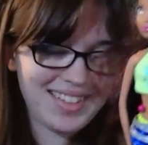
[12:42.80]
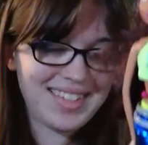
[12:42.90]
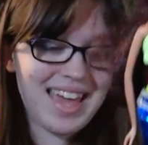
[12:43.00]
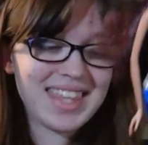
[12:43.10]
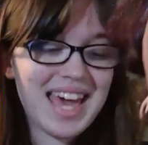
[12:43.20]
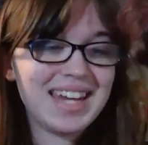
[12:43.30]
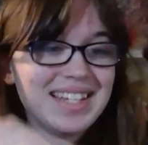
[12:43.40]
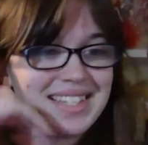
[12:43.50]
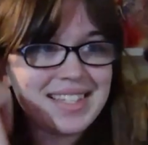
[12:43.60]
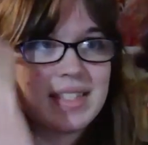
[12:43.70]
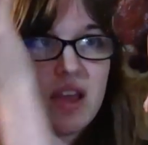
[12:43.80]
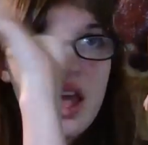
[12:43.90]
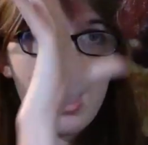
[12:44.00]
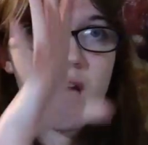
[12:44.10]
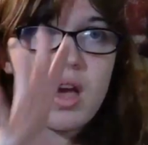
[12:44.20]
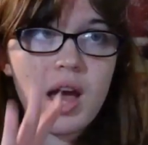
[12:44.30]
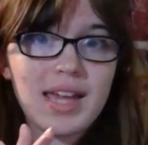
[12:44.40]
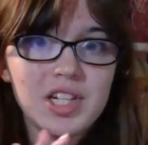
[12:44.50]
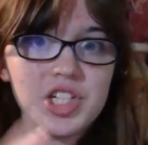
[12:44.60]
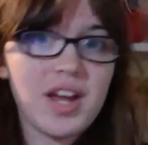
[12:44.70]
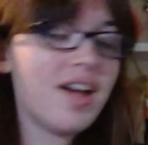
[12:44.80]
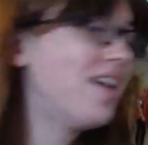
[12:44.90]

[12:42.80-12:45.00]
so yeah, that is Aisha.